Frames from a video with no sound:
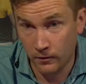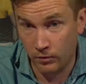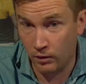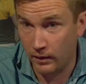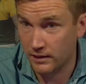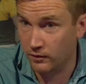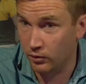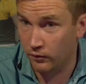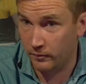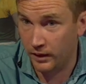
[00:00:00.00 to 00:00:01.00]
where Wexford
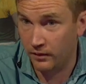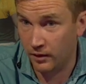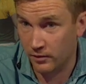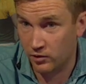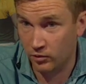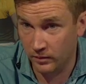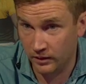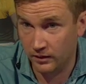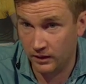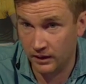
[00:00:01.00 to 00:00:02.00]
go from here now,
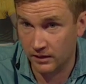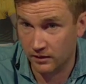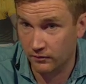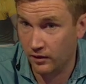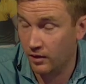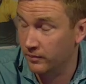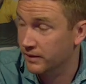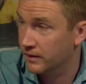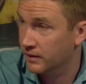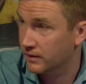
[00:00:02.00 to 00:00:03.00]
assuming the thing is confirmed,
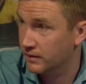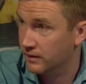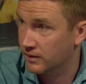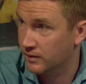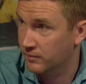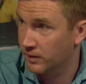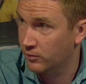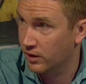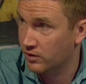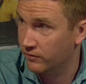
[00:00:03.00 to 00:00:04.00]
is, is it's, it's a big
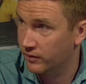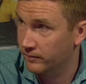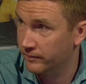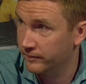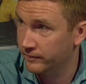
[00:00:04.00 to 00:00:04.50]
question. yeah, what would